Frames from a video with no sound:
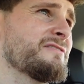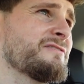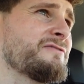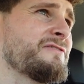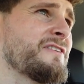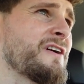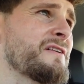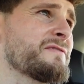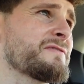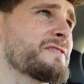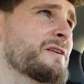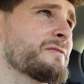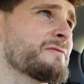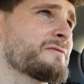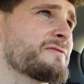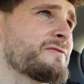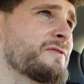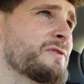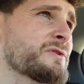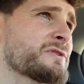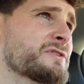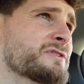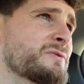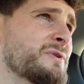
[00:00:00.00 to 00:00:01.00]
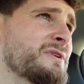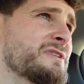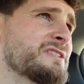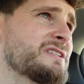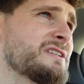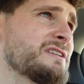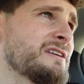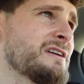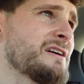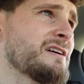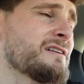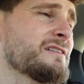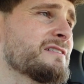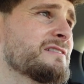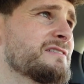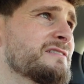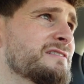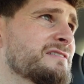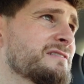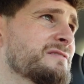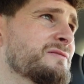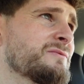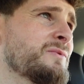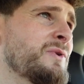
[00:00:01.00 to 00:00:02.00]
5 times 4 is 20, yeah.
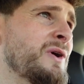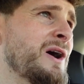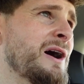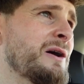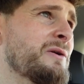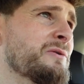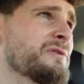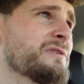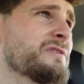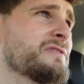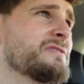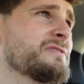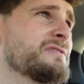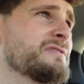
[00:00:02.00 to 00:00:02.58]
Wow.